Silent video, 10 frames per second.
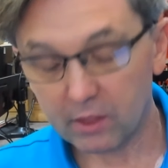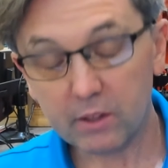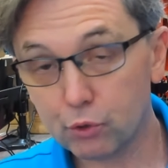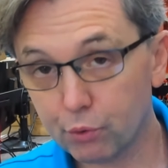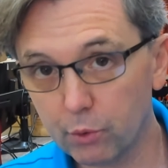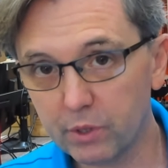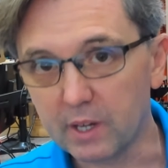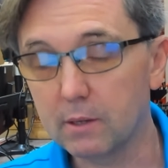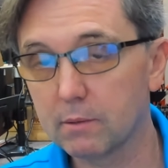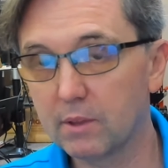
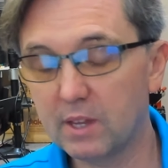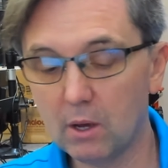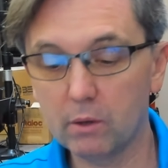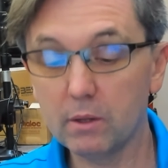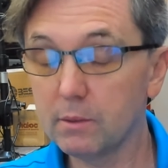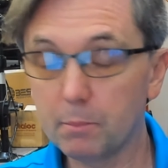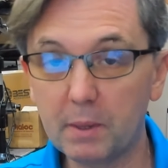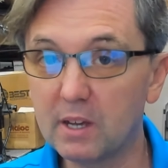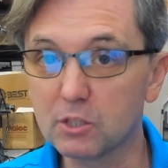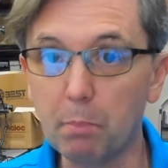Truly, the
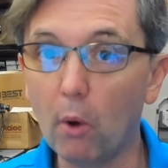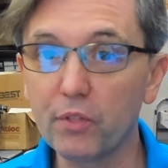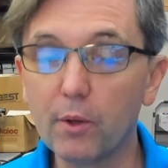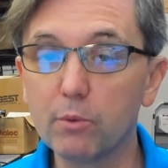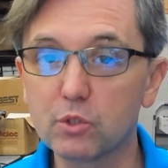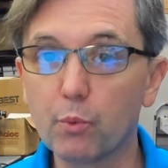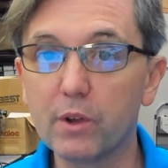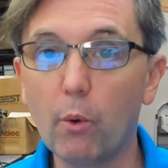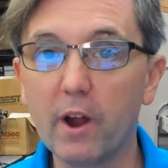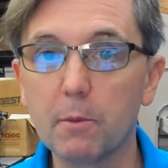because both of those
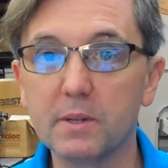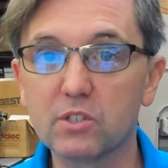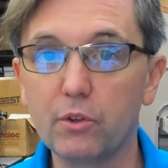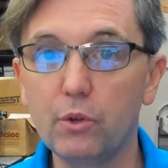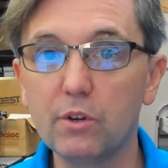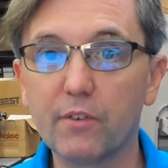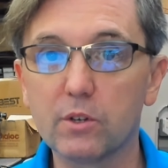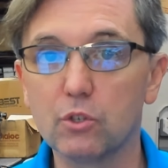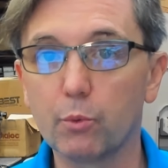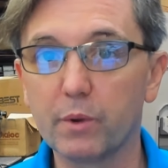requirements are
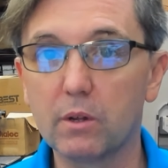universal, re,